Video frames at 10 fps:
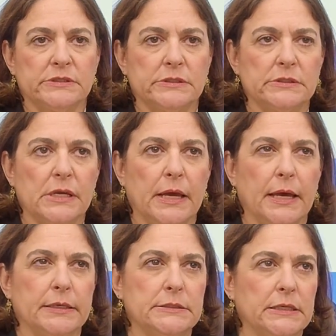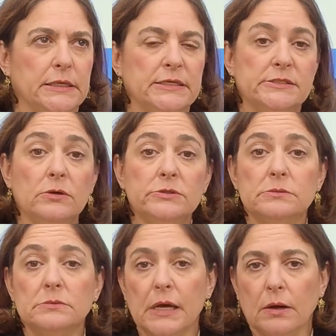And he's also
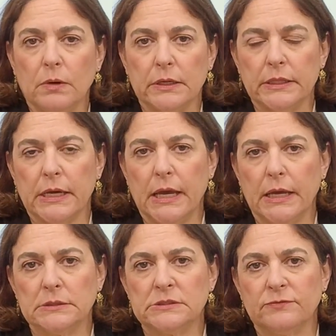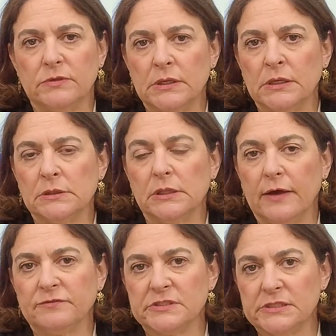now one of the heads of the
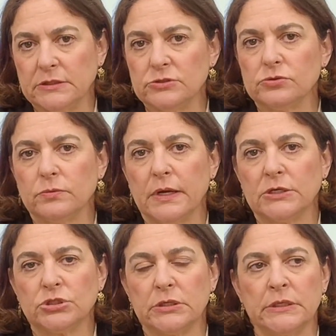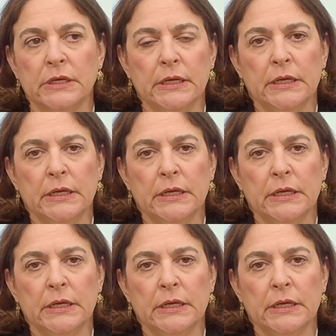left's insurrection.